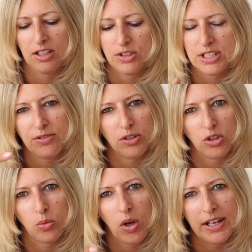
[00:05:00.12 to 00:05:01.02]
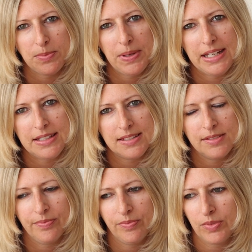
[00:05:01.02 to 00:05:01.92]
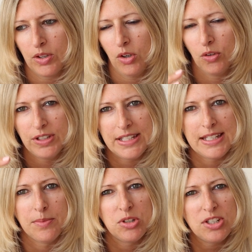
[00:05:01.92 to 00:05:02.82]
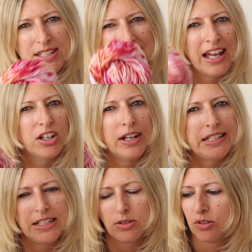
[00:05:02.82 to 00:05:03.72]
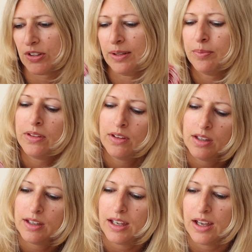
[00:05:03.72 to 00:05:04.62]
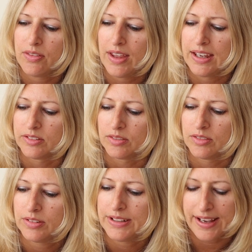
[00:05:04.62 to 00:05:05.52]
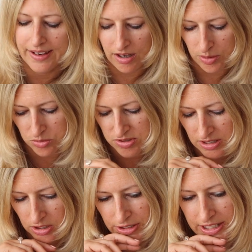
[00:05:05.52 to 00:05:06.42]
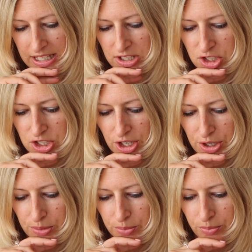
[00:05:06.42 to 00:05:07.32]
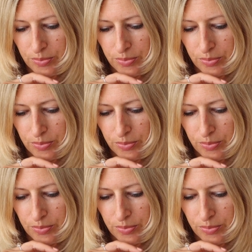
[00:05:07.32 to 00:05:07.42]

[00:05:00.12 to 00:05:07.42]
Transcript: to look different on a wider piece of knitting, but just to get an idea of it. And then, yeah, I will start looking into